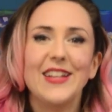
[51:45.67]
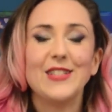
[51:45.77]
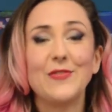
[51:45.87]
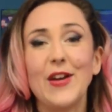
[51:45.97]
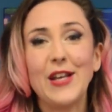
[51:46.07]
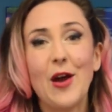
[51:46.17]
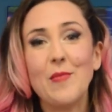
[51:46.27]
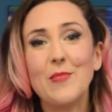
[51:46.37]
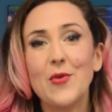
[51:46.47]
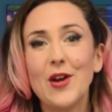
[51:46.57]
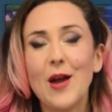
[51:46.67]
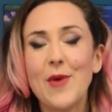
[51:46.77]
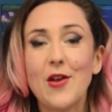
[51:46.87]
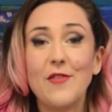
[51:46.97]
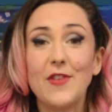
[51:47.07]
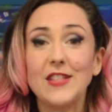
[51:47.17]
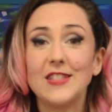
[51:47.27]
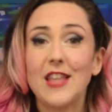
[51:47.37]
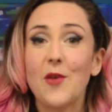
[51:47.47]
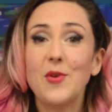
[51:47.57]
To find out more about events
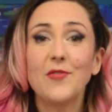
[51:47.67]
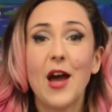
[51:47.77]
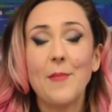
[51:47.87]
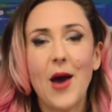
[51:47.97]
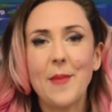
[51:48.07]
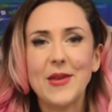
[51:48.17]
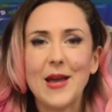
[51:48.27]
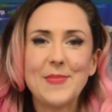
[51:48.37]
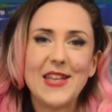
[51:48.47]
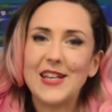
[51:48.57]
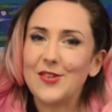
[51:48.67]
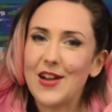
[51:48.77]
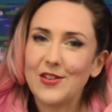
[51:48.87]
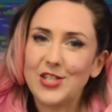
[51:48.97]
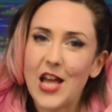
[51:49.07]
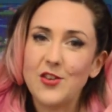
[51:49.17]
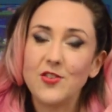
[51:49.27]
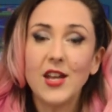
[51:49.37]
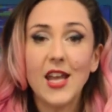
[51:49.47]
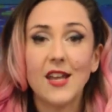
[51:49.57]
that we've got popping up in and around
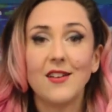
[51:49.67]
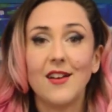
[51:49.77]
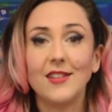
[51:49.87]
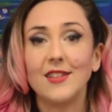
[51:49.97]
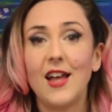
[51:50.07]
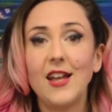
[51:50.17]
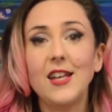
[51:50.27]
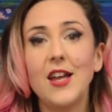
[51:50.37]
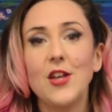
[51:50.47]
Chattanooga and online,